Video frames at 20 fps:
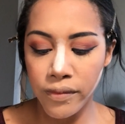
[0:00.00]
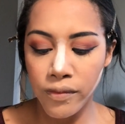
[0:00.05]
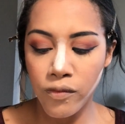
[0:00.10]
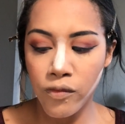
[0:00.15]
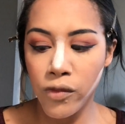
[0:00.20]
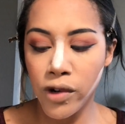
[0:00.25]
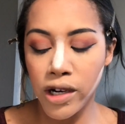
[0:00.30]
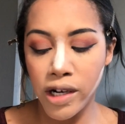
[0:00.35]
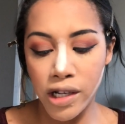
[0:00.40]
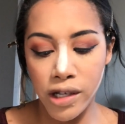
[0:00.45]

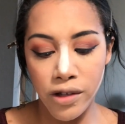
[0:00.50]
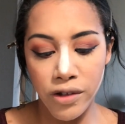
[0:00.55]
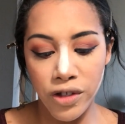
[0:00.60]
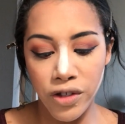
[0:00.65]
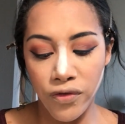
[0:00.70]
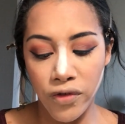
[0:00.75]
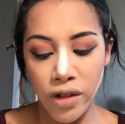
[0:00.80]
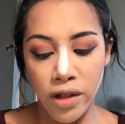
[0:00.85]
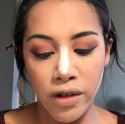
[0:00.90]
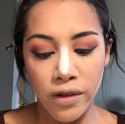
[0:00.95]
one I used
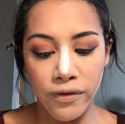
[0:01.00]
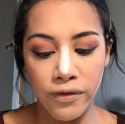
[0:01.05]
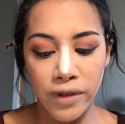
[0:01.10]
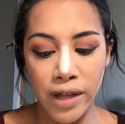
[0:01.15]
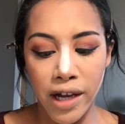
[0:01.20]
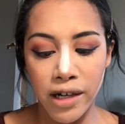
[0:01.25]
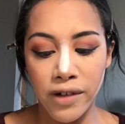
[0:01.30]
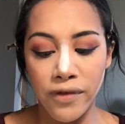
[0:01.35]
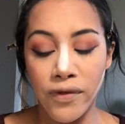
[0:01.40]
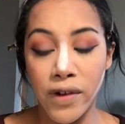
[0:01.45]
for the
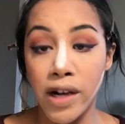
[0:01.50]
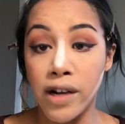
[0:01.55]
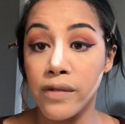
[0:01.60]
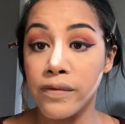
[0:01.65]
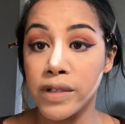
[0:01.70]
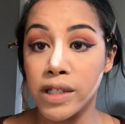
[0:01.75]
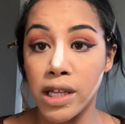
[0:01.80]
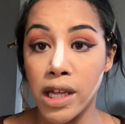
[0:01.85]
flat definer was the